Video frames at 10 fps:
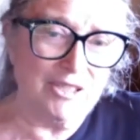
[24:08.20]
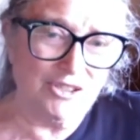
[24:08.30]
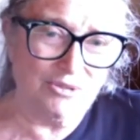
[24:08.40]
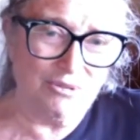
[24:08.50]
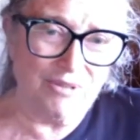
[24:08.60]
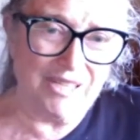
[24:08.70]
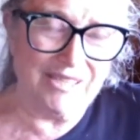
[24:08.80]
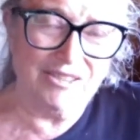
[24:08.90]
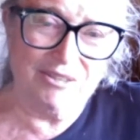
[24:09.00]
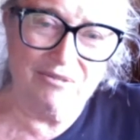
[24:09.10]
stories
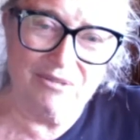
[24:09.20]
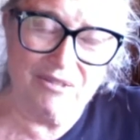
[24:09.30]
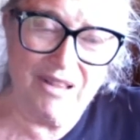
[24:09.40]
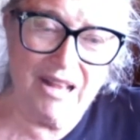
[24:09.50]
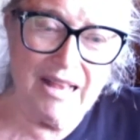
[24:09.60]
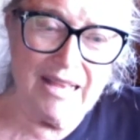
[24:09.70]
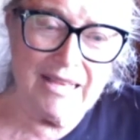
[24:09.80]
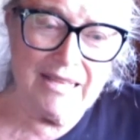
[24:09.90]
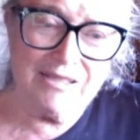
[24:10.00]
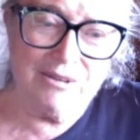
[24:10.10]
and so forth.
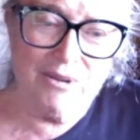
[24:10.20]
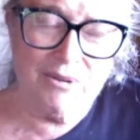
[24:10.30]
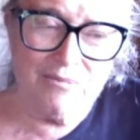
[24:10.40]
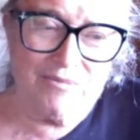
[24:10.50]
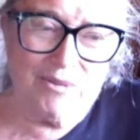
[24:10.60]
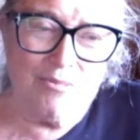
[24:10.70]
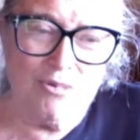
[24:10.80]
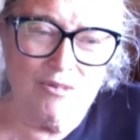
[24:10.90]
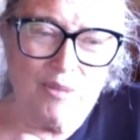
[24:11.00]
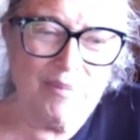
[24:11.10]
So you you
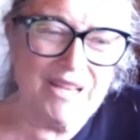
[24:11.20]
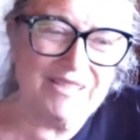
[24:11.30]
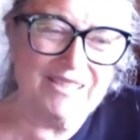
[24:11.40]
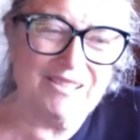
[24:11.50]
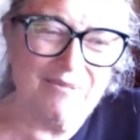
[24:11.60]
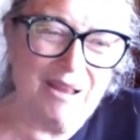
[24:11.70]
move the pieces around